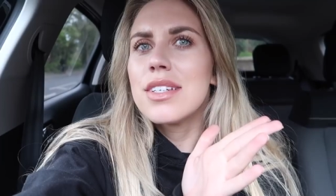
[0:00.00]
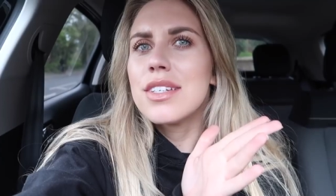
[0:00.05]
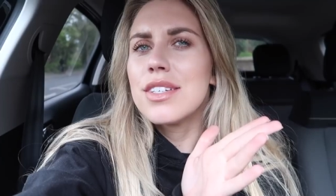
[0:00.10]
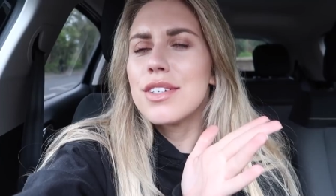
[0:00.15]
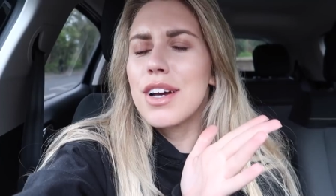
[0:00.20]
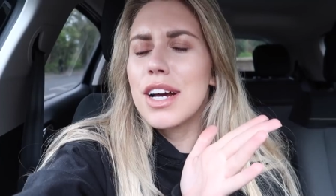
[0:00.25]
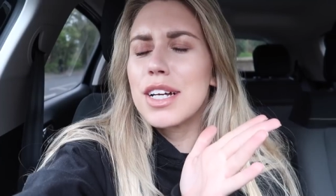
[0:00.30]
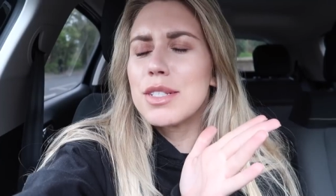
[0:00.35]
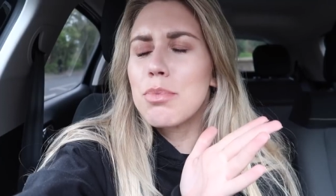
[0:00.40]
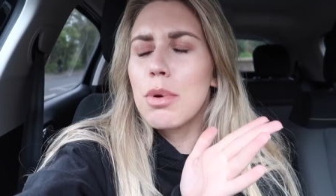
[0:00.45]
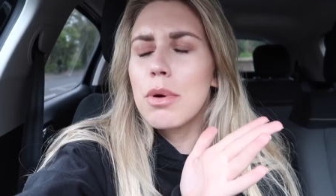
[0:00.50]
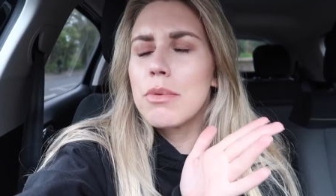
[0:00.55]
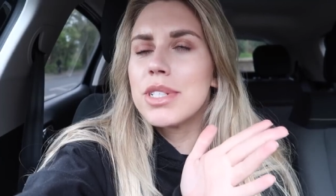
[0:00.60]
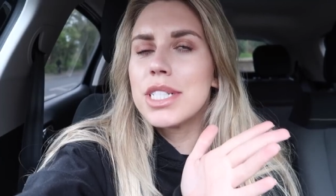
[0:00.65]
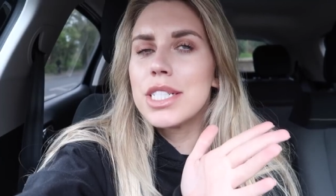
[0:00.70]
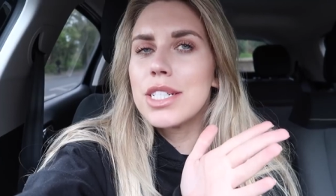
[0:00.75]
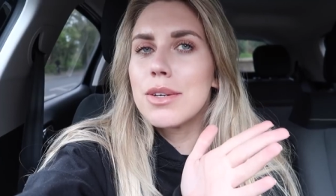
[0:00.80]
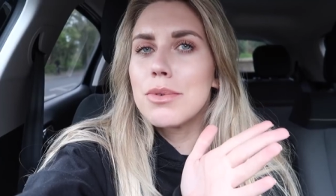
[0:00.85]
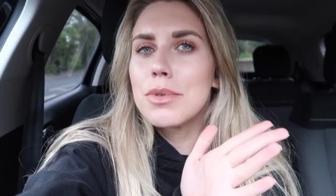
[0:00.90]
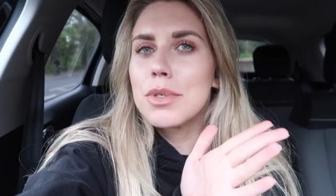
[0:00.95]
you guys
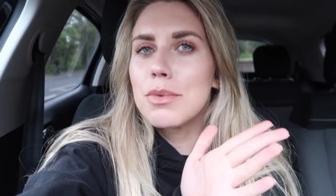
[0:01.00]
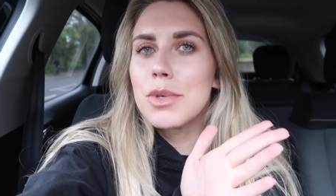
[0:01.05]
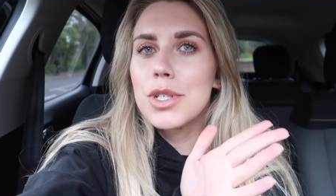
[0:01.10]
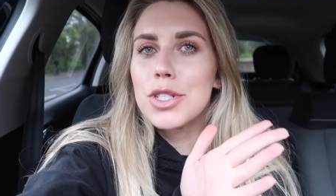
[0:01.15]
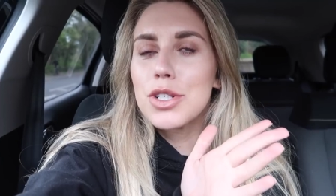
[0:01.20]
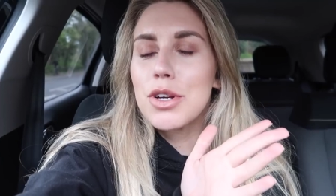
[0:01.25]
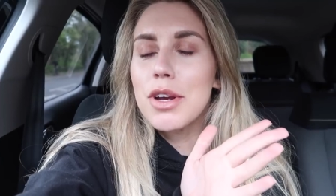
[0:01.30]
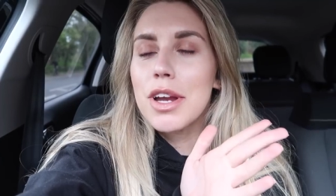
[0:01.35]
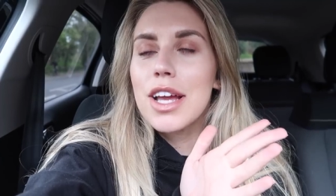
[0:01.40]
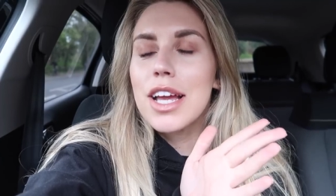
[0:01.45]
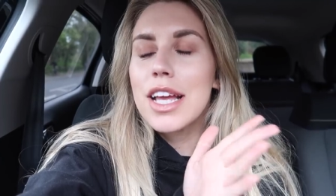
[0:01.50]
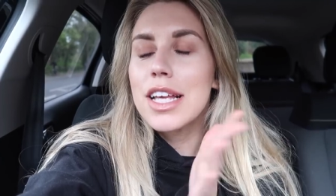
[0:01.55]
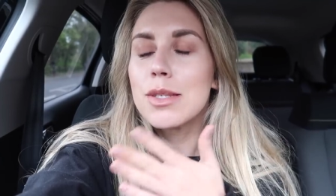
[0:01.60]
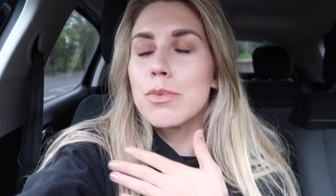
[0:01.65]
probably don't want to watch cricket.